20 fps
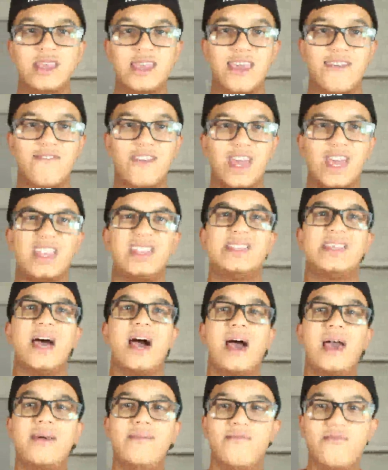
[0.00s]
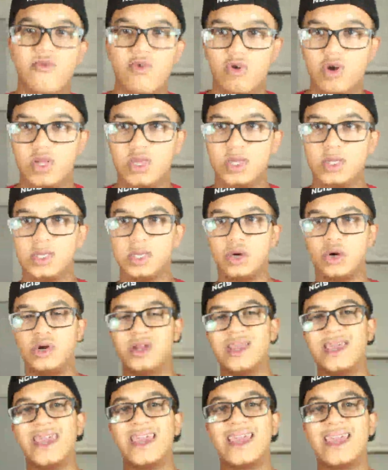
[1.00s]
giving it time for it to
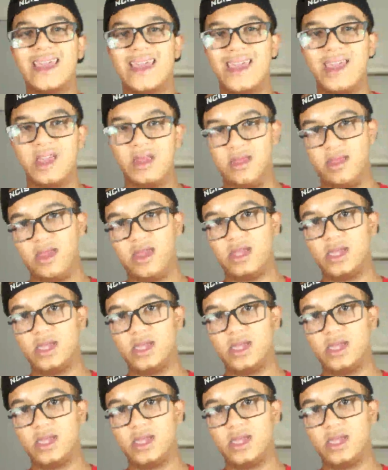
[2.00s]
start kicking in,